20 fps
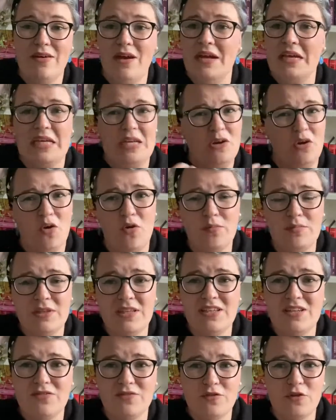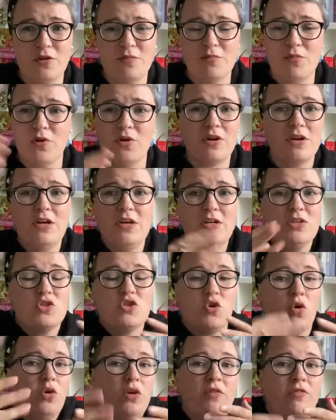I can hope that the third book
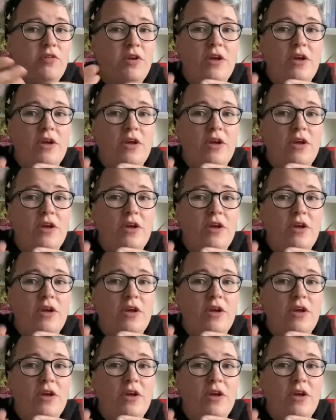sort of